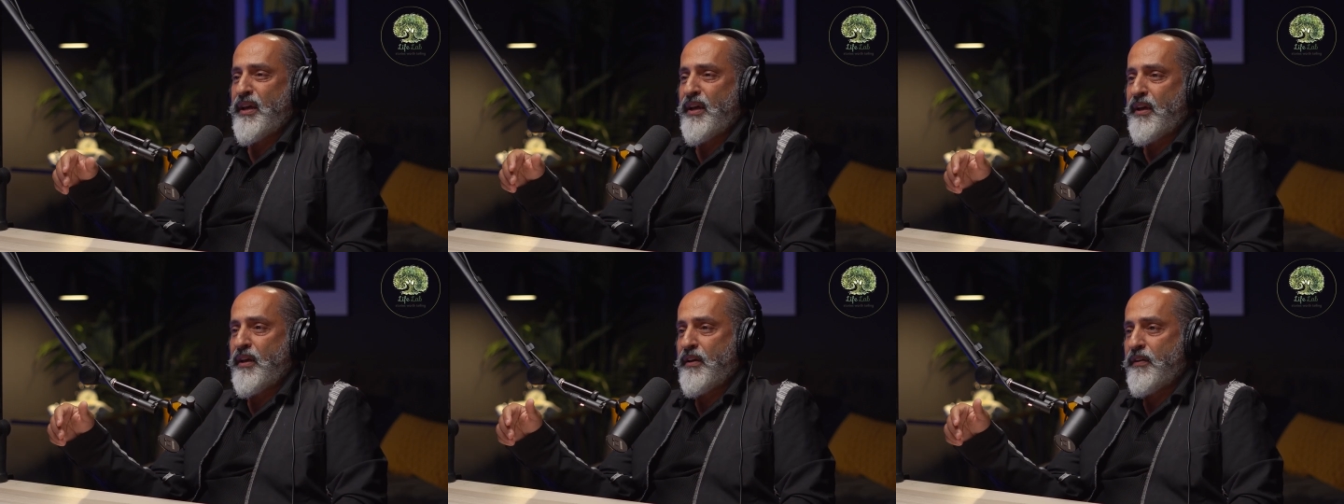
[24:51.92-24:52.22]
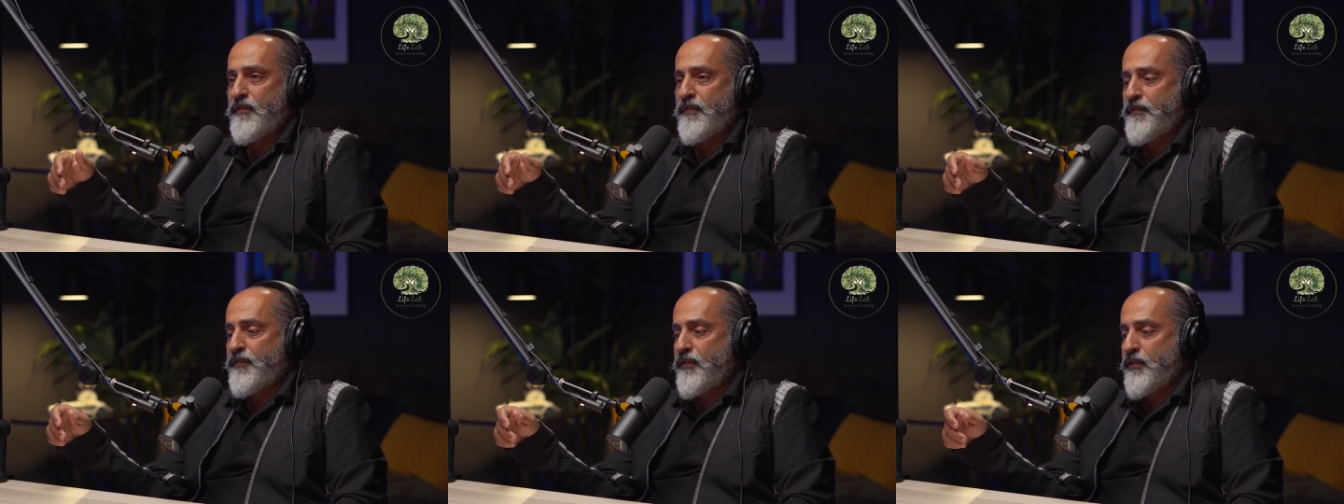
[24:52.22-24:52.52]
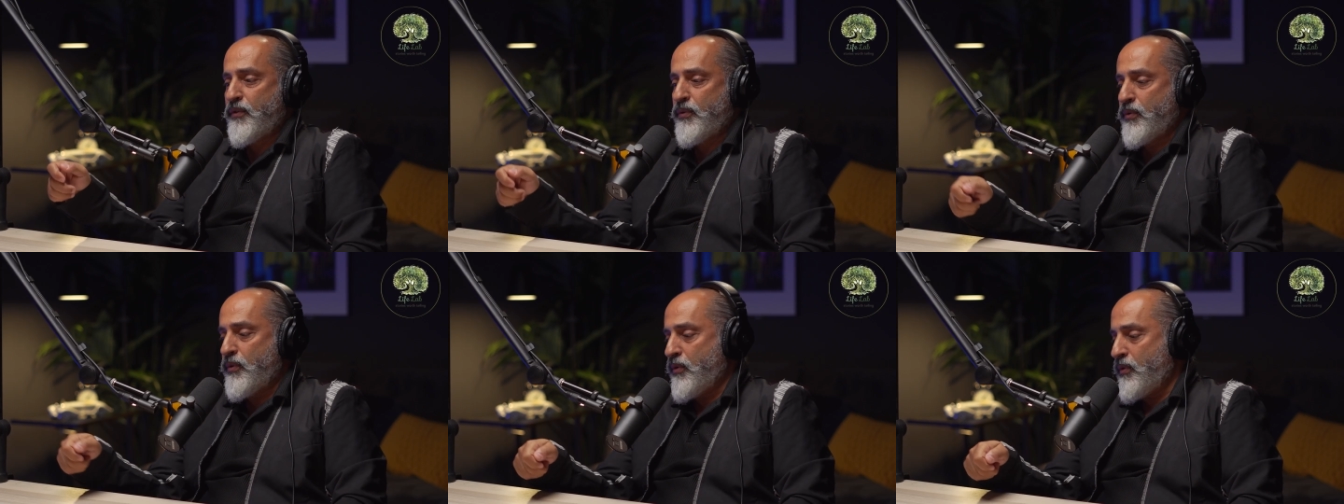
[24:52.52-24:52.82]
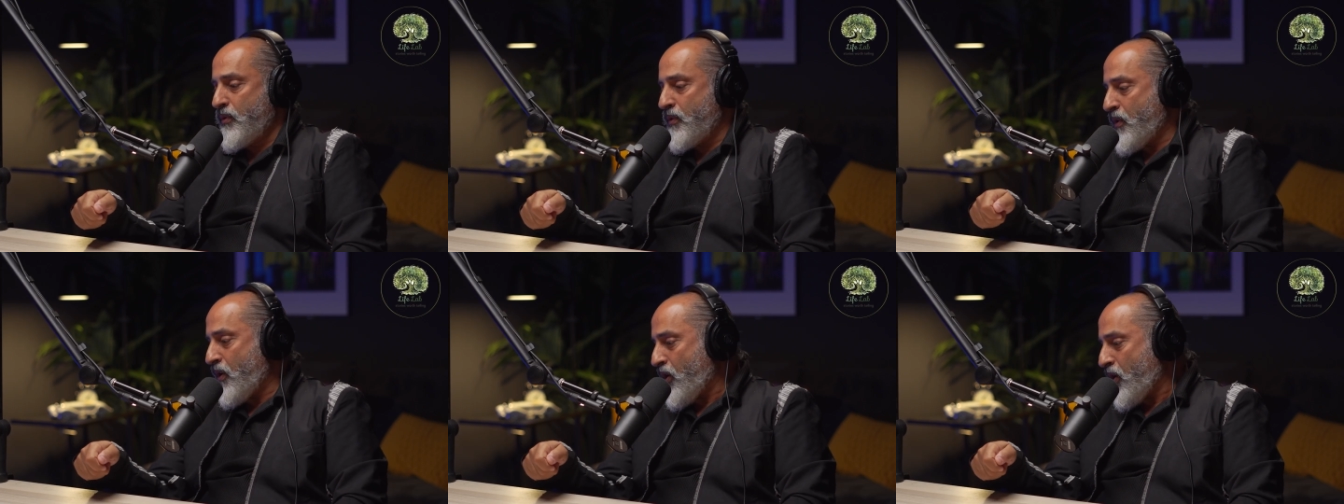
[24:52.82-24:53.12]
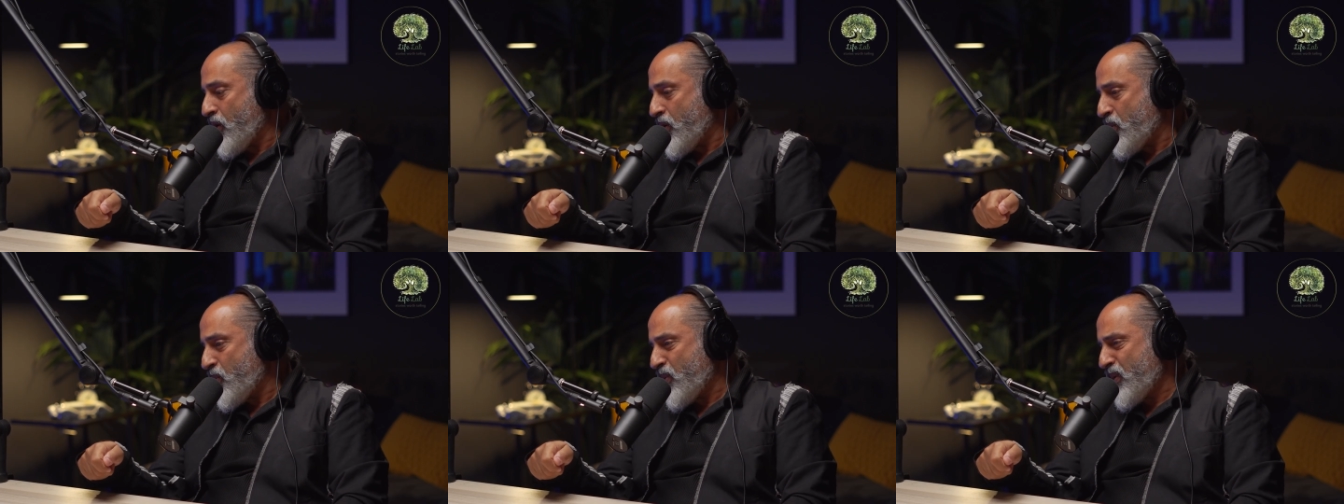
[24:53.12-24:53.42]
have to
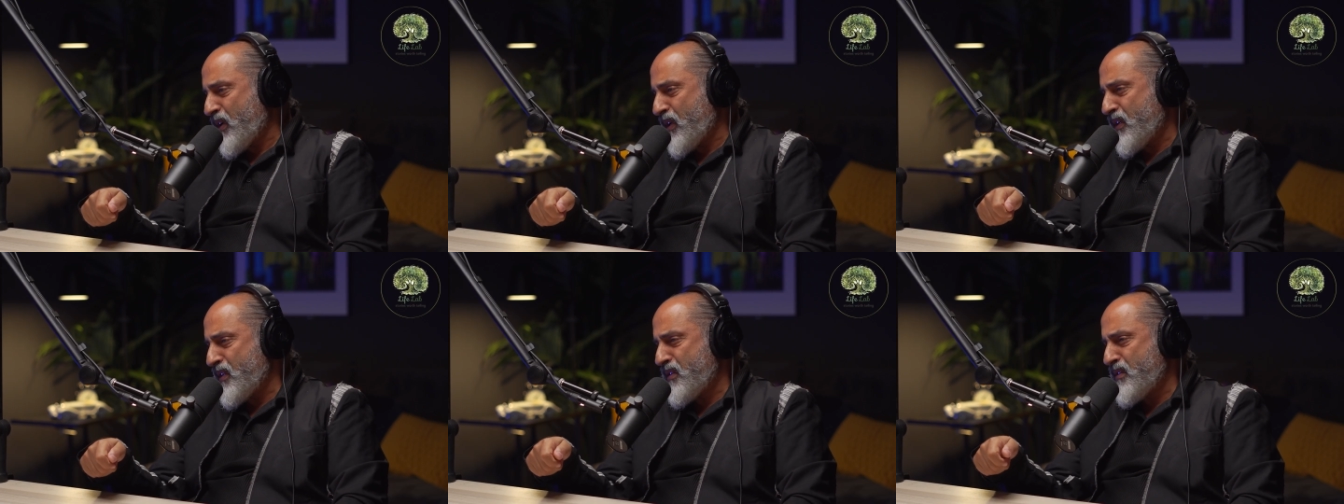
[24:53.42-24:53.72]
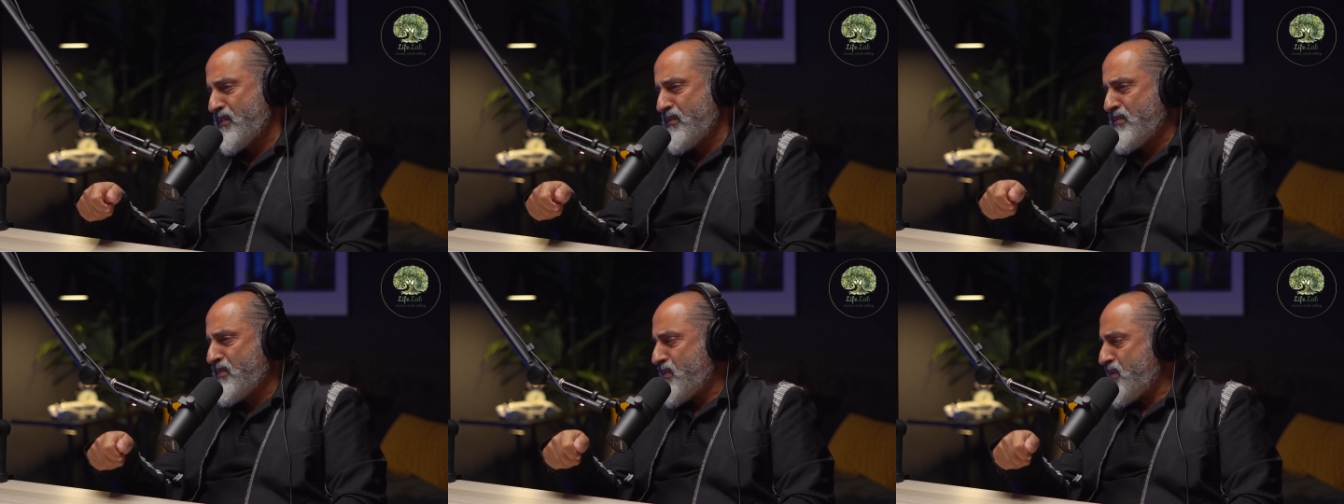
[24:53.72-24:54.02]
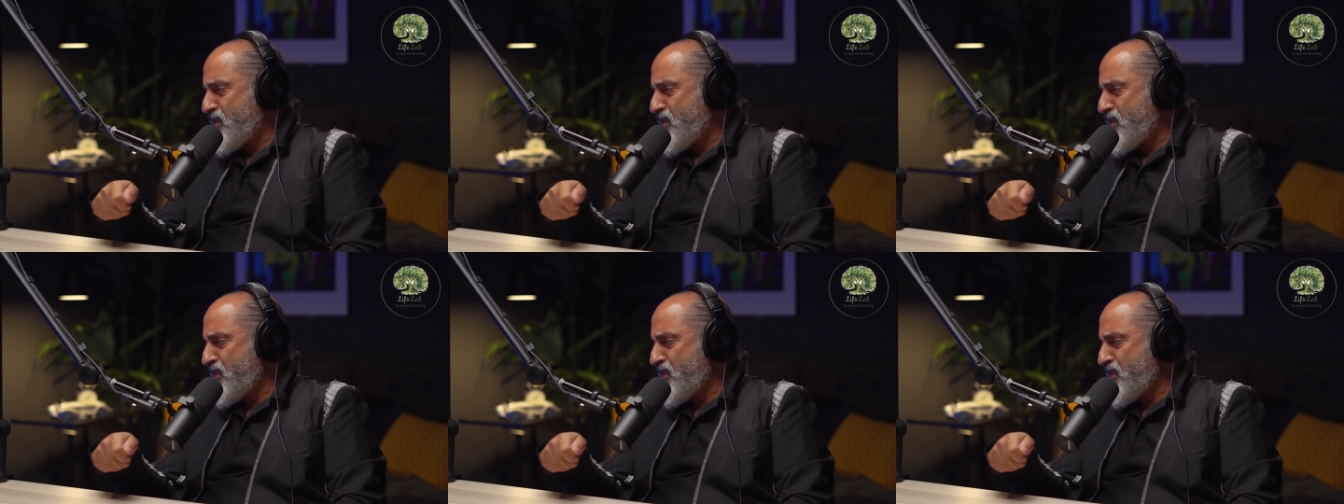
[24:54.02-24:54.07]
always